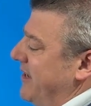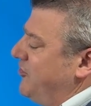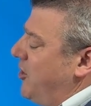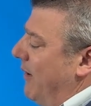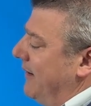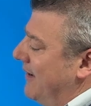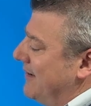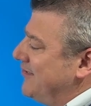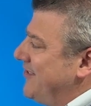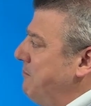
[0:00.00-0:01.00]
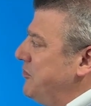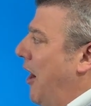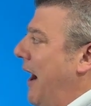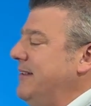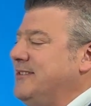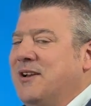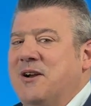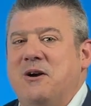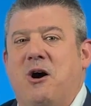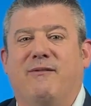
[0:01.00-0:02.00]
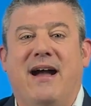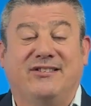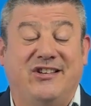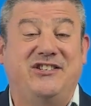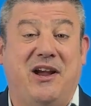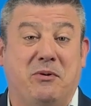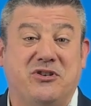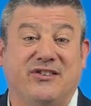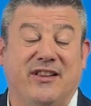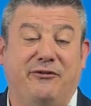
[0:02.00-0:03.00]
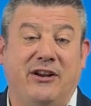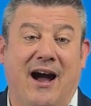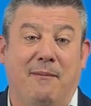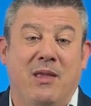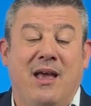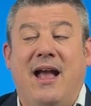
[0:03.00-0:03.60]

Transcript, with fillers: is showing some signs of our sea temperatures lifting up.